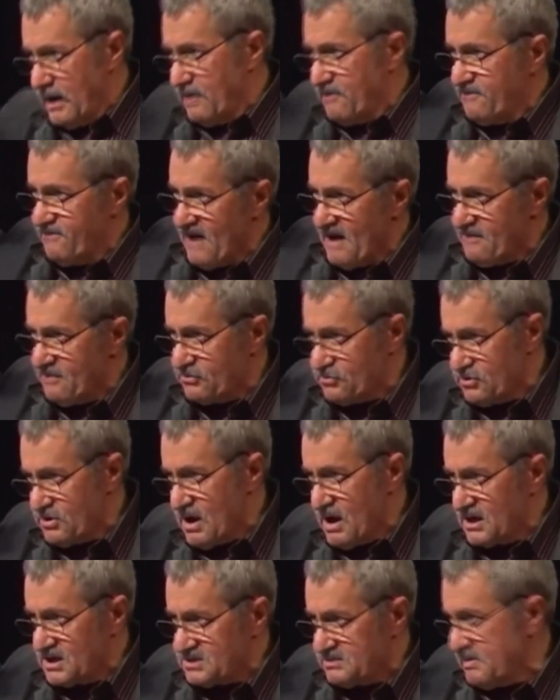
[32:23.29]

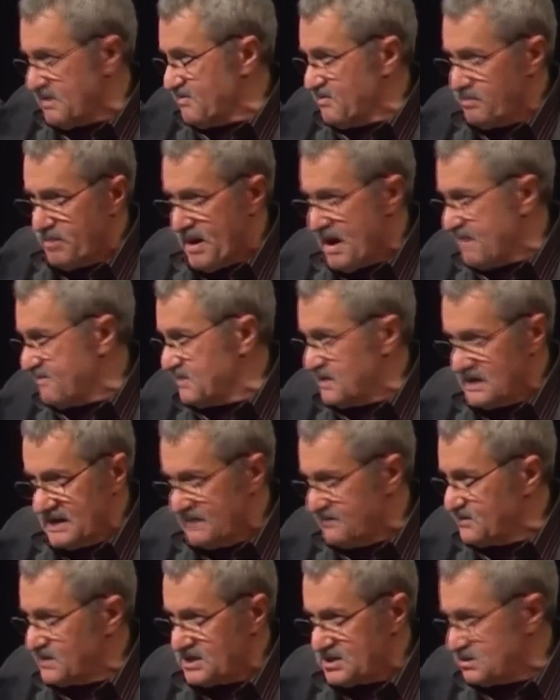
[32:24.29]
$500 above the poverty
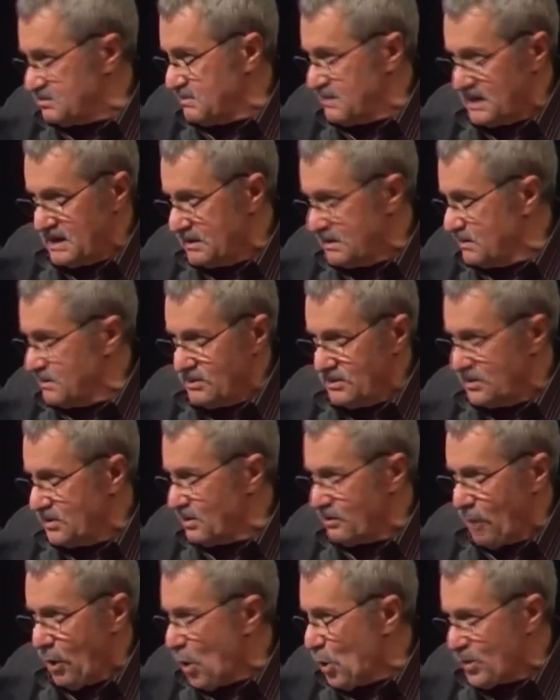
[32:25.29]
level doesn't mean
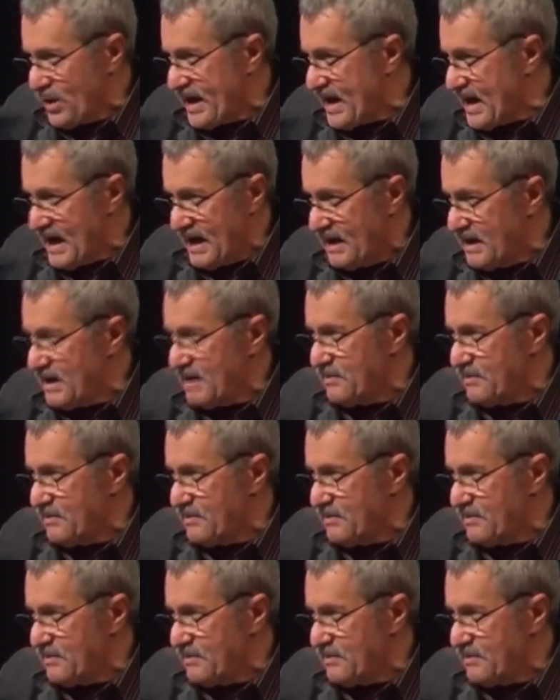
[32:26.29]
you're okay.